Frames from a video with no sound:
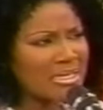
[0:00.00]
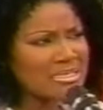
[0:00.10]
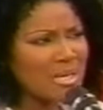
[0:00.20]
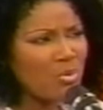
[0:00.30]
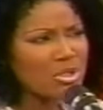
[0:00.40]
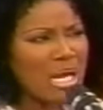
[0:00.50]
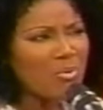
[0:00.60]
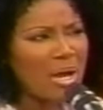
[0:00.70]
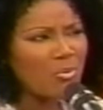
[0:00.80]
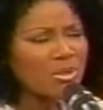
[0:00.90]
Because I want
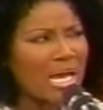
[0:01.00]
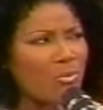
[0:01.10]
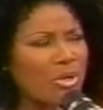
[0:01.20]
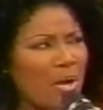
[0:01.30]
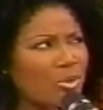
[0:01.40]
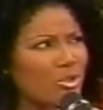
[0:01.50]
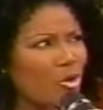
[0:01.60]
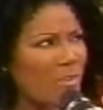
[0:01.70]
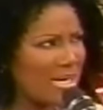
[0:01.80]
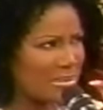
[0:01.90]
to
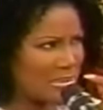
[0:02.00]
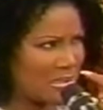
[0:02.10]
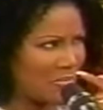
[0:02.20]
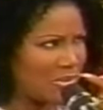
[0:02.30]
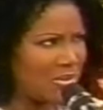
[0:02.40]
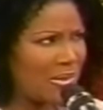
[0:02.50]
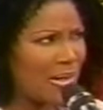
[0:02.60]
go back to something.